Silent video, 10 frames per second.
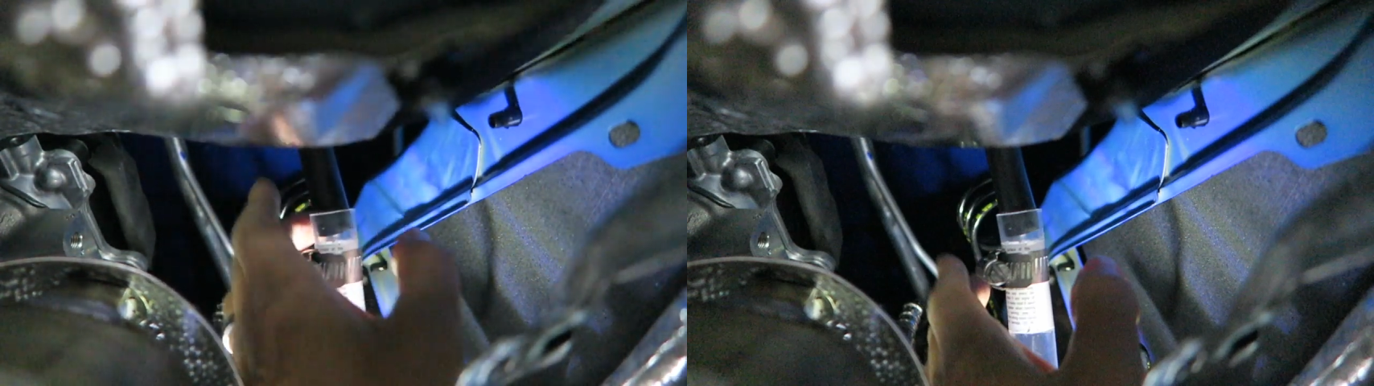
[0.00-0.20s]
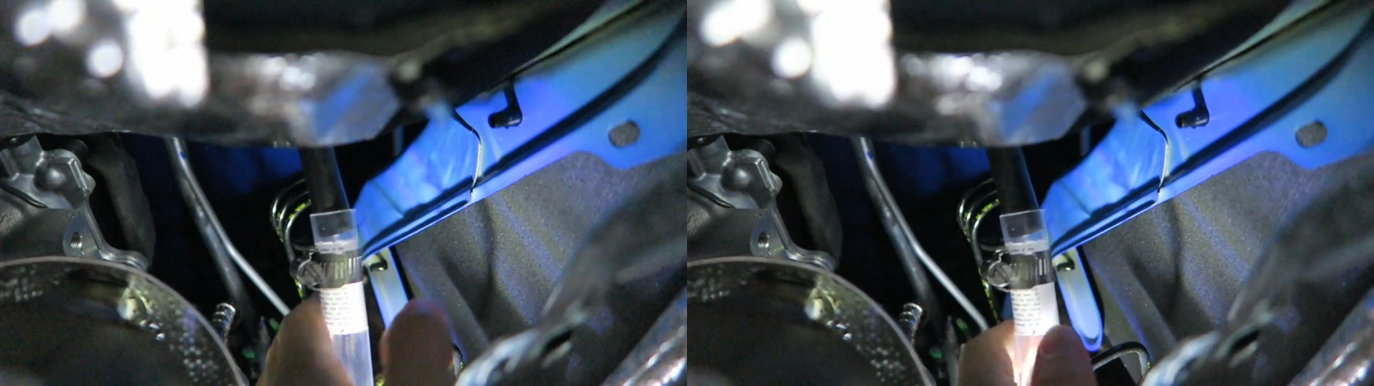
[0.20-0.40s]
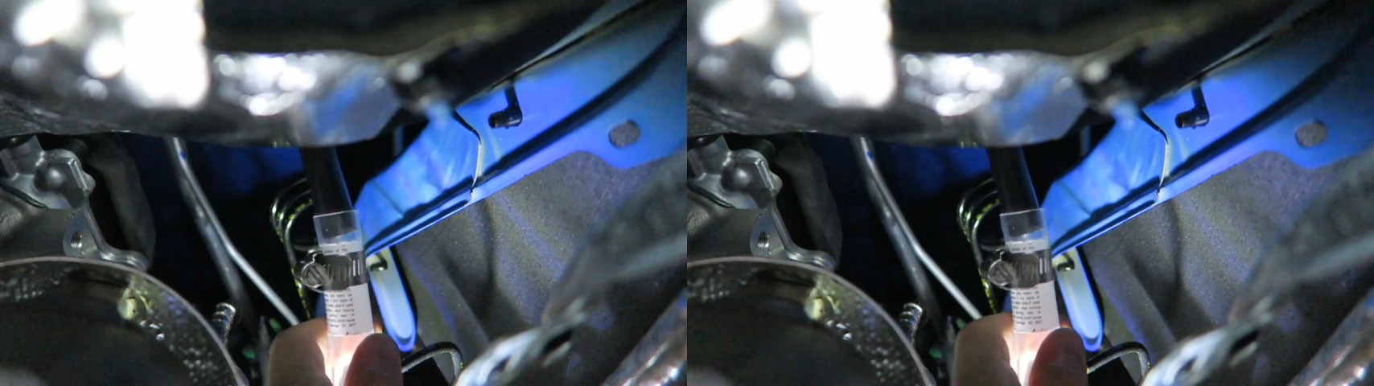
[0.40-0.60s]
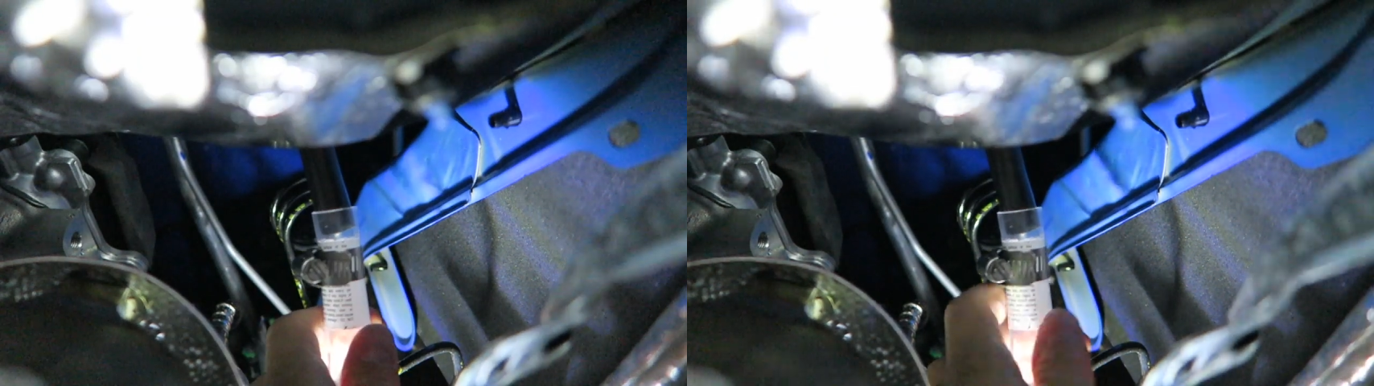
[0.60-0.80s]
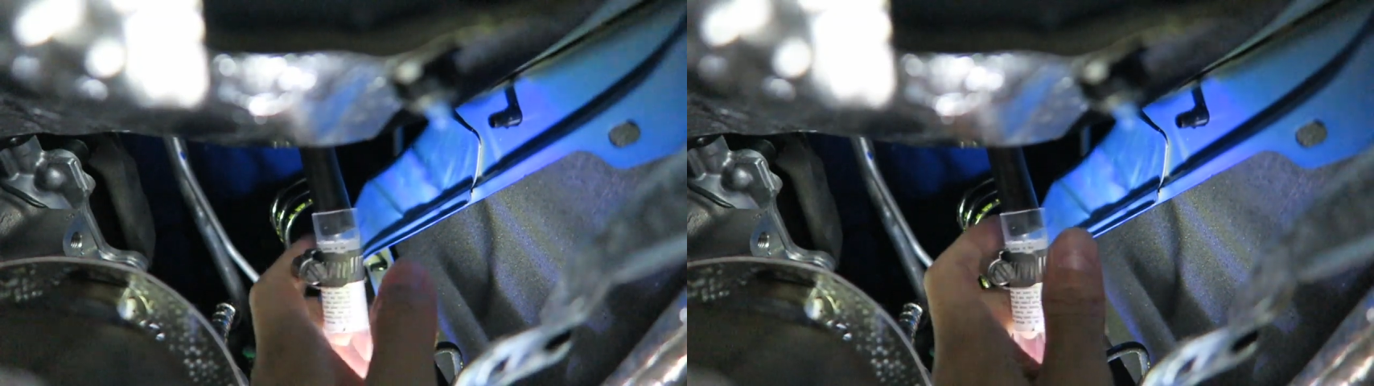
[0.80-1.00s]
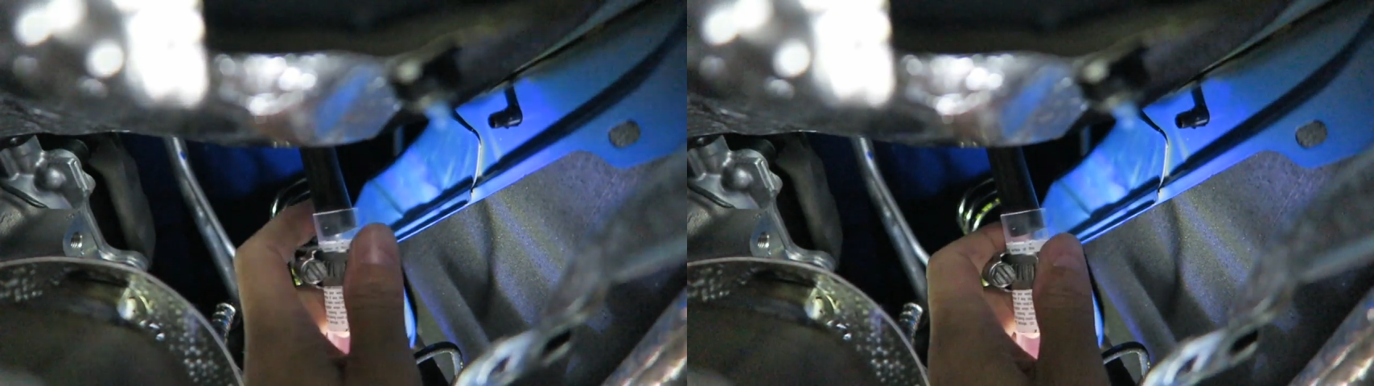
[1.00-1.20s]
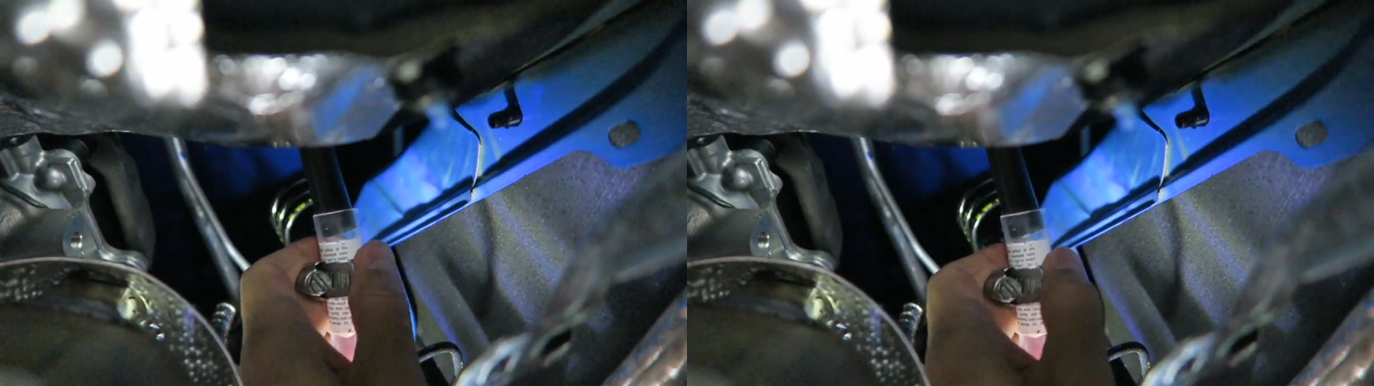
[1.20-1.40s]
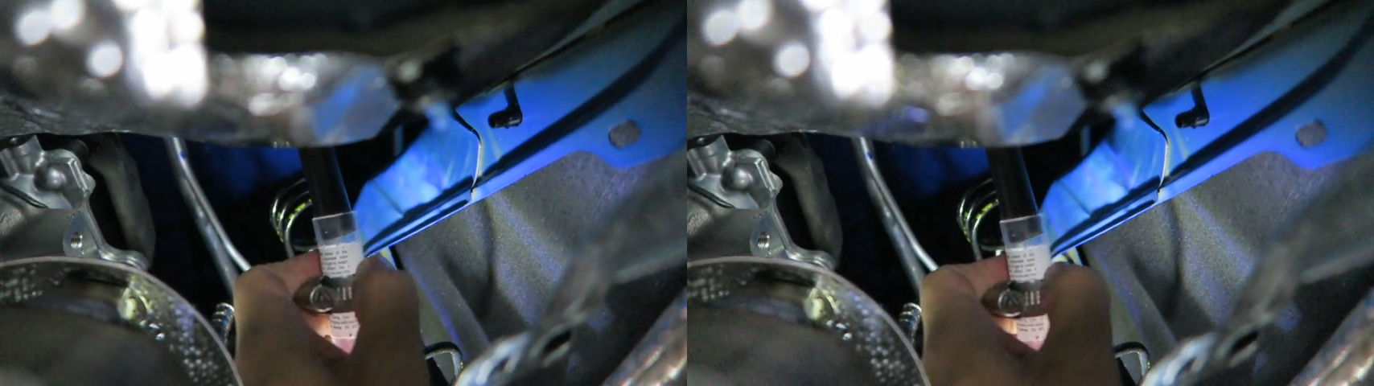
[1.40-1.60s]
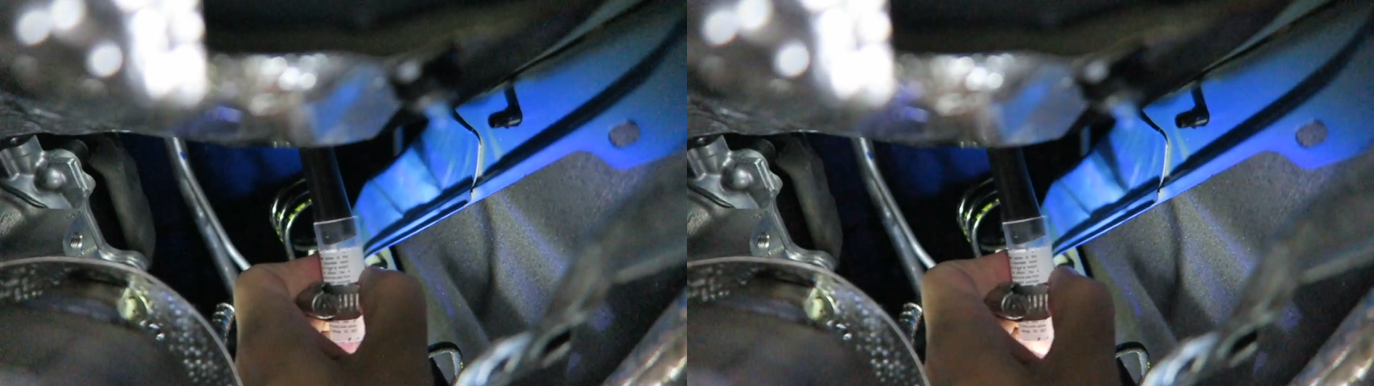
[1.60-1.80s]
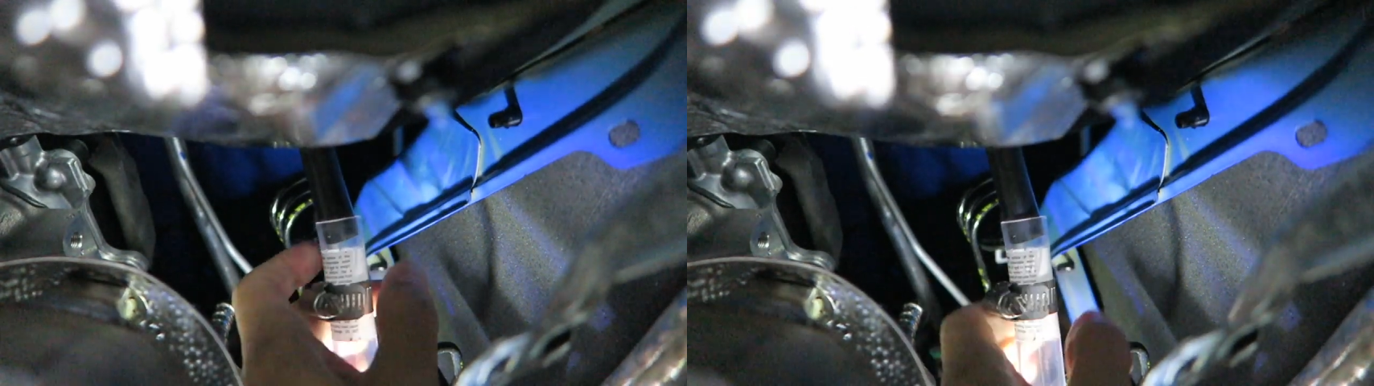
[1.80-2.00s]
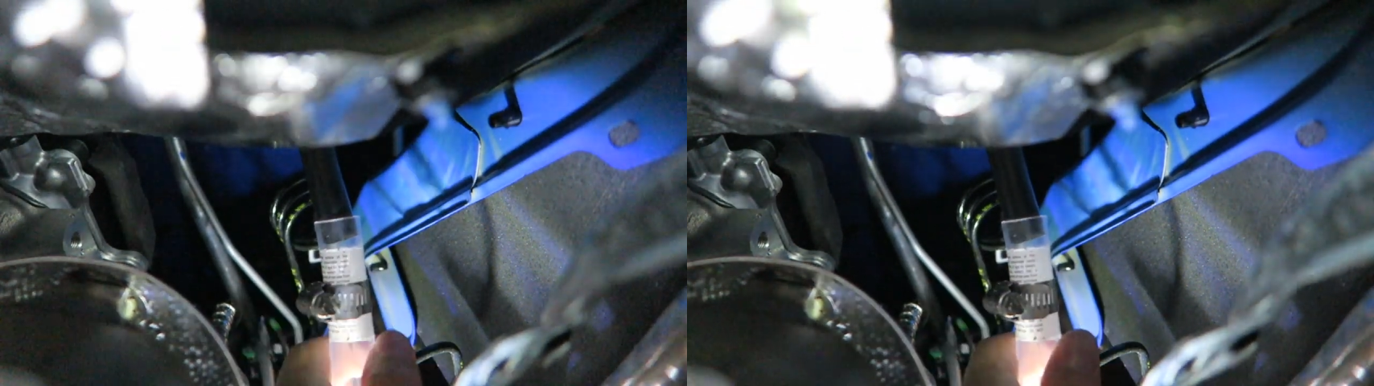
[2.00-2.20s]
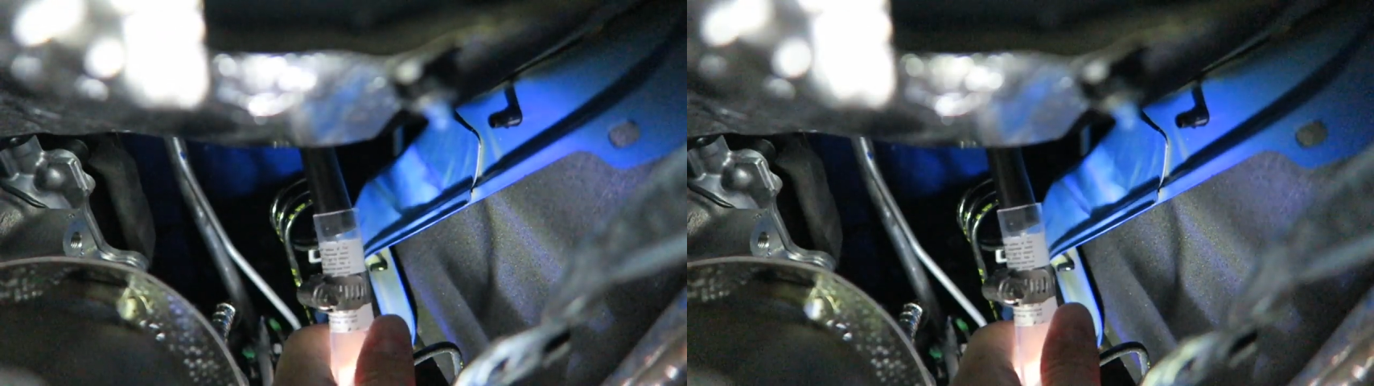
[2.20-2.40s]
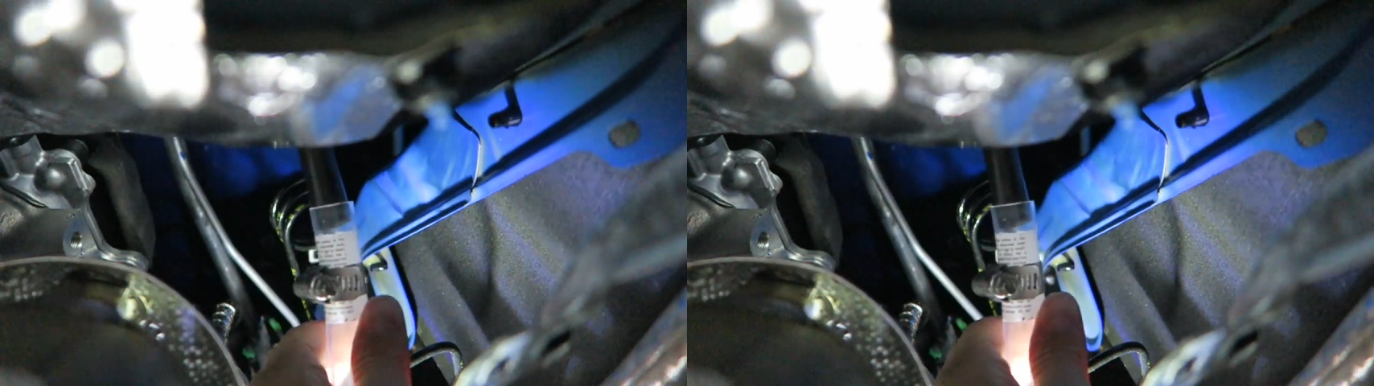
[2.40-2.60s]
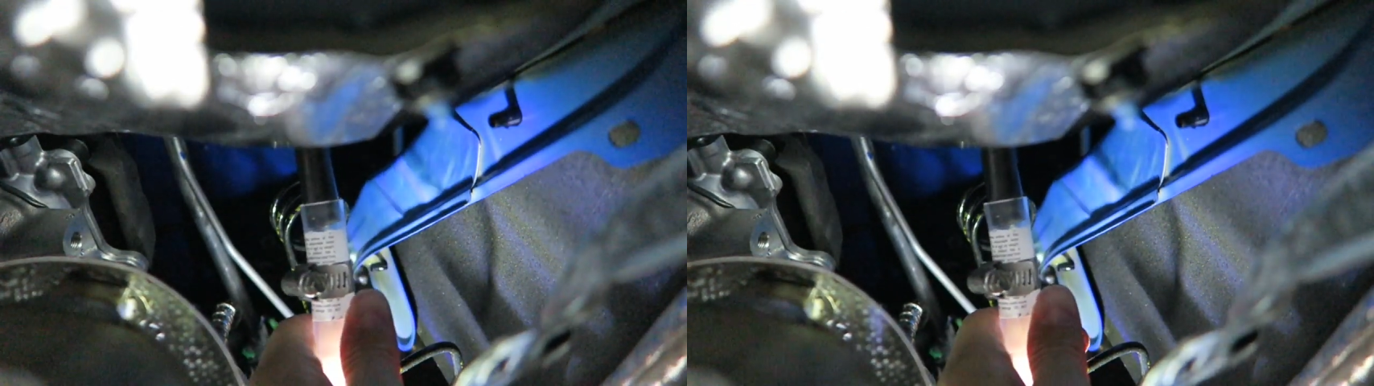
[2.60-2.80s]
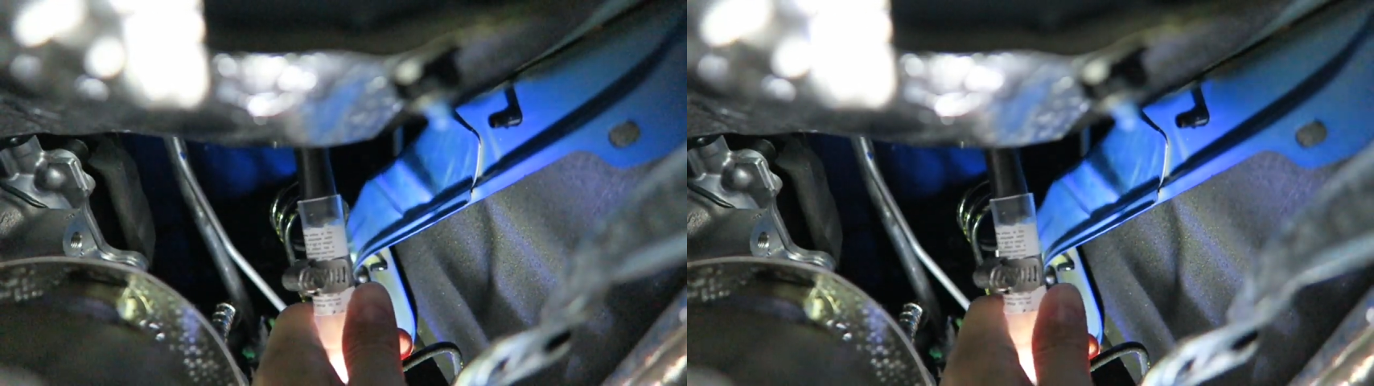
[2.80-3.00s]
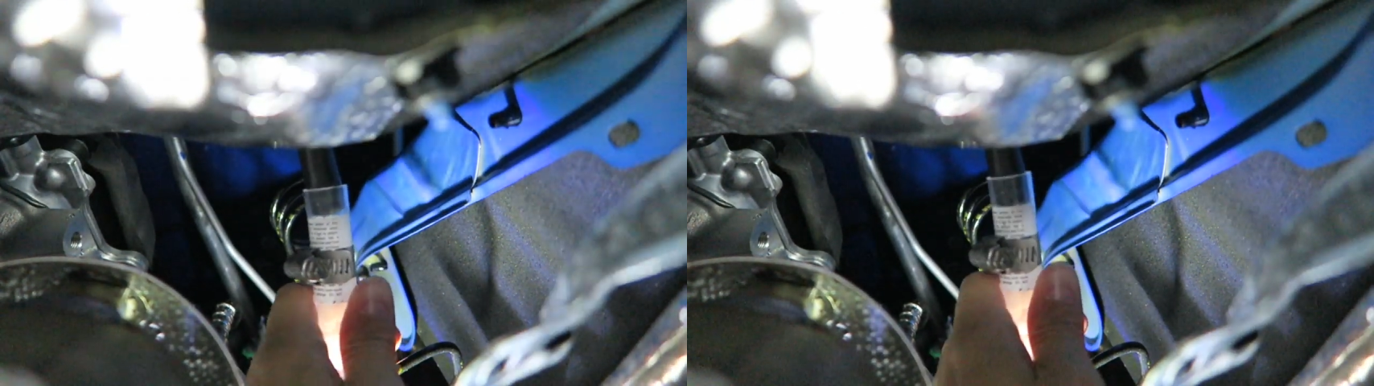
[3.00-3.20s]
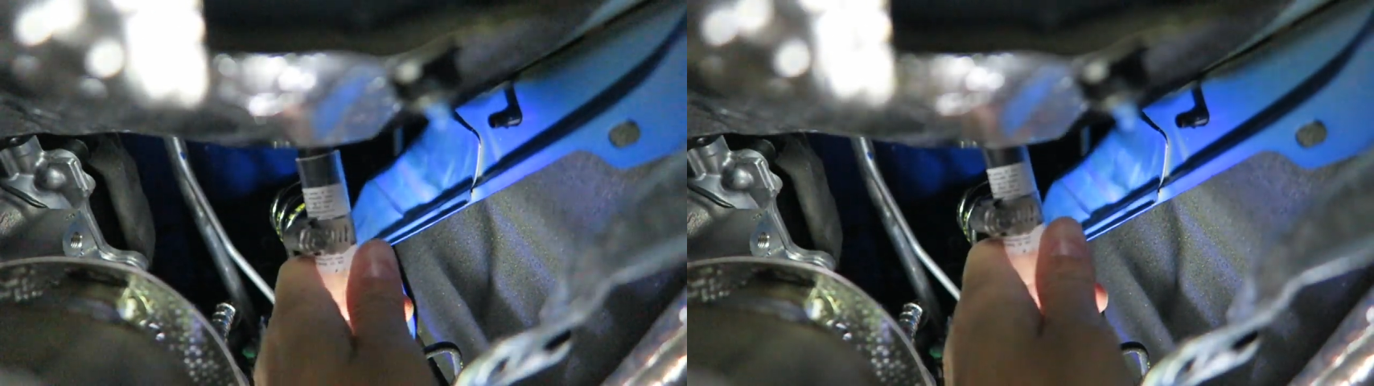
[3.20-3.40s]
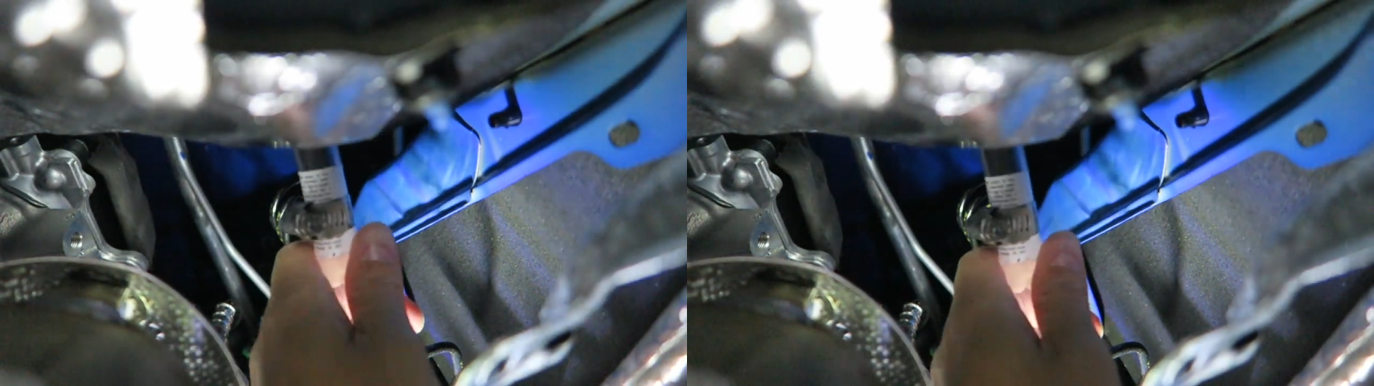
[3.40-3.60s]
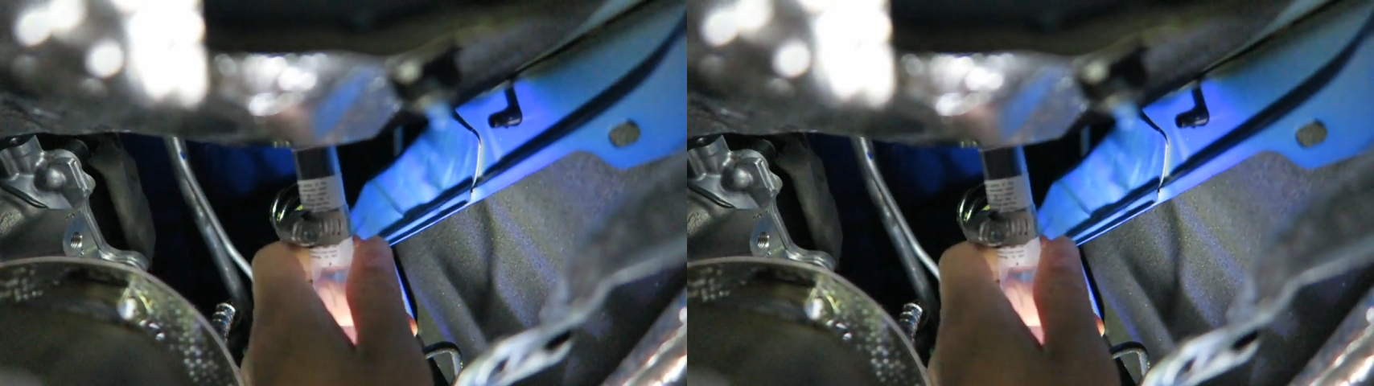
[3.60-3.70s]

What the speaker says: (no speaker visible)